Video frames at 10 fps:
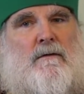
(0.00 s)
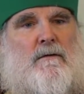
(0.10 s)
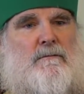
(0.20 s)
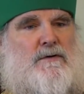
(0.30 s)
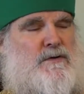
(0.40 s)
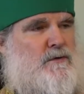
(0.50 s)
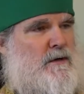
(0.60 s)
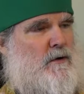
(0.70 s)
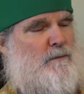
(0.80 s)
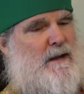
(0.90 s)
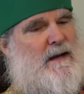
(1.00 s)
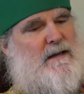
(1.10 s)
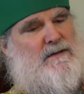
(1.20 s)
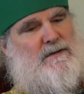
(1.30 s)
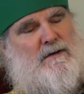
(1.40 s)
Pursuing
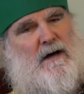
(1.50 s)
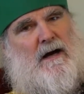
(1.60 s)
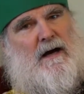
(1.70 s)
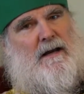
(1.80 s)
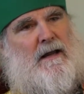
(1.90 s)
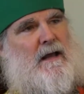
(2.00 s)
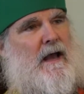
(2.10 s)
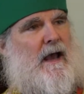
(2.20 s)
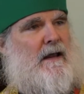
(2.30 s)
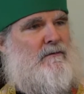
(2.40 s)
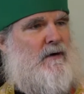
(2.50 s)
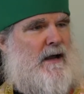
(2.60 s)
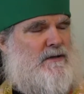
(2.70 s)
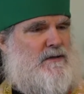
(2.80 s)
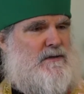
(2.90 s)
obedience to God and
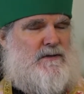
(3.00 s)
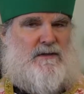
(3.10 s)
righteousness in